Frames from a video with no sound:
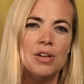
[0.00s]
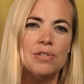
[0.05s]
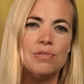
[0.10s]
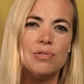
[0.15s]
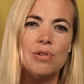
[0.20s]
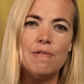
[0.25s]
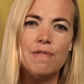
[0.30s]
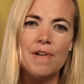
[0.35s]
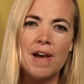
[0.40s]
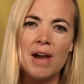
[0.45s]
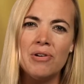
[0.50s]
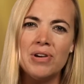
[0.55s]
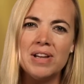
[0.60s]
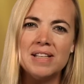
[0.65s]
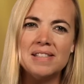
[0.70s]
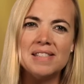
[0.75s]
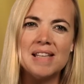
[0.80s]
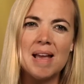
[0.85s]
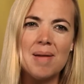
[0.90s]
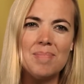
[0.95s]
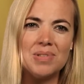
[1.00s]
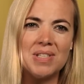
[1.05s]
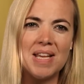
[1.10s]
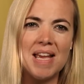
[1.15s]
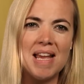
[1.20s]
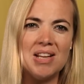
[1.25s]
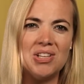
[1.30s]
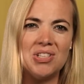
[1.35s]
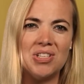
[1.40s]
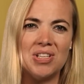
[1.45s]
Through various
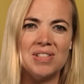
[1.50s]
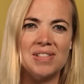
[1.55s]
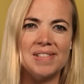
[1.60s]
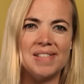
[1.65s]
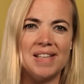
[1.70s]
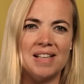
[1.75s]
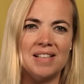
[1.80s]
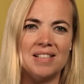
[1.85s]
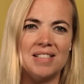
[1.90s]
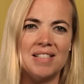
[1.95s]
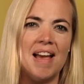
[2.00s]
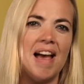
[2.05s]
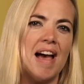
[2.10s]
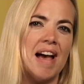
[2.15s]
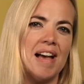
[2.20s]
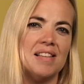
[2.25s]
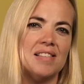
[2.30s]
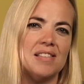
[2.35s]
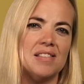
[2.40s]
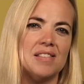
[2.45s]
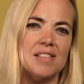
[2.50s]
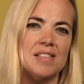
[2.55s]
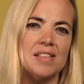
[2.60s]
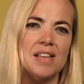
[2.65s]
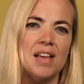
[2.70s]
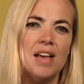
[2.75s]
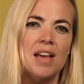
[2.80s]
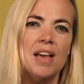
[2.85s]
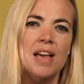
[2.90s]
temptations and tests,